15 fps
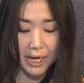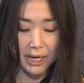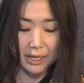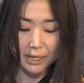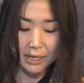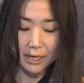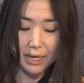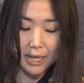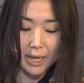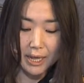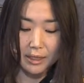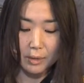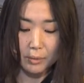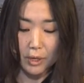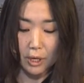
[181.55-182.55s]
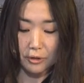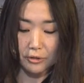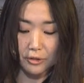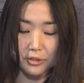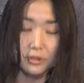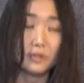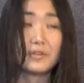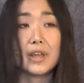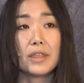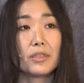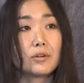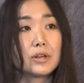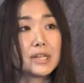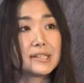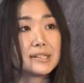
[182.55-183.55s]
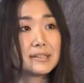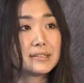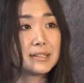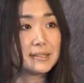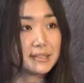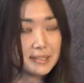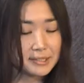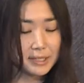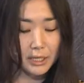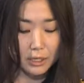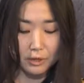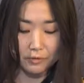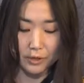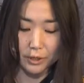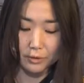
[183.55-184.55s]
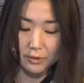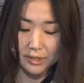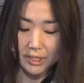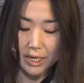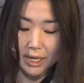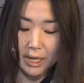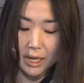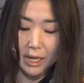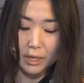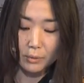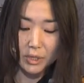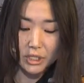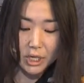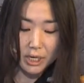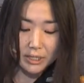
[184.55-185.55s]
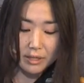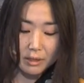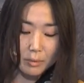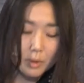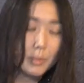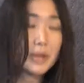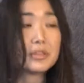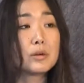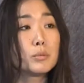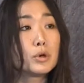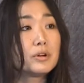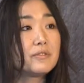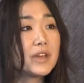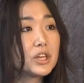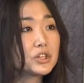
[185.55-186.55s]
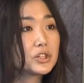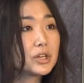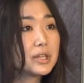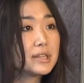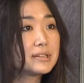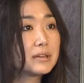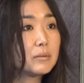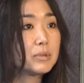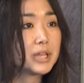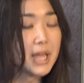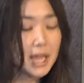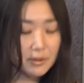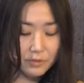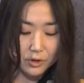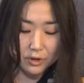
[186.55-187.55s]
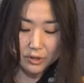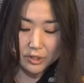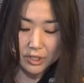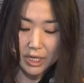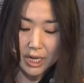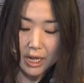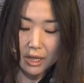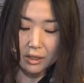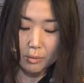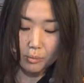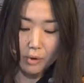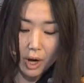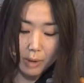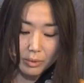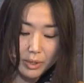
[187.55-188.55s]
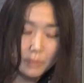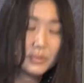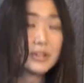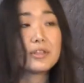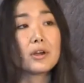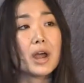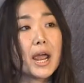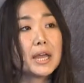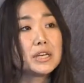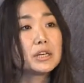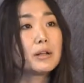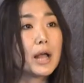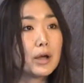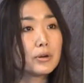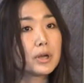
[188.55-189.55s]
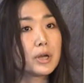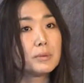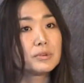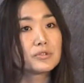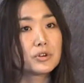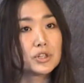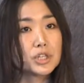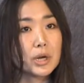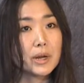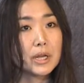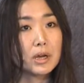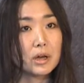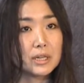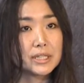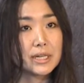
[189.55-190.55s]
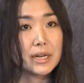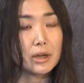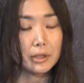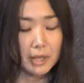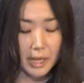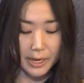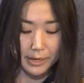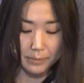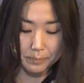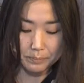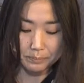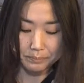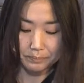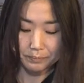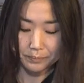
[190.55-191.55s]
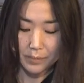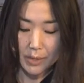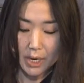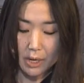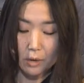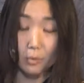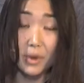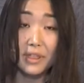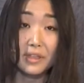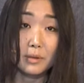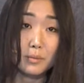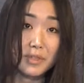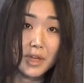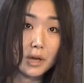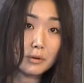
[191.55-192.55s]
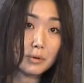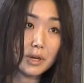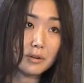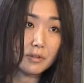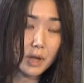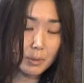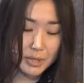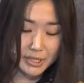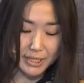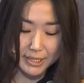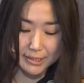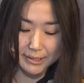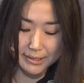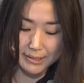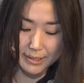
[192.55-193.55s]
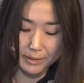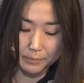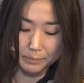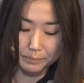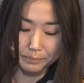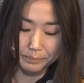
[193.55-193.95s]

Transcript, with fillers: 80, and then we also surveyed 36 existing interviews. And we talked to them about their motivations, their behaviors, their problems, and their ideal outcomes for sharing content online, with and without Creative Commons licensing.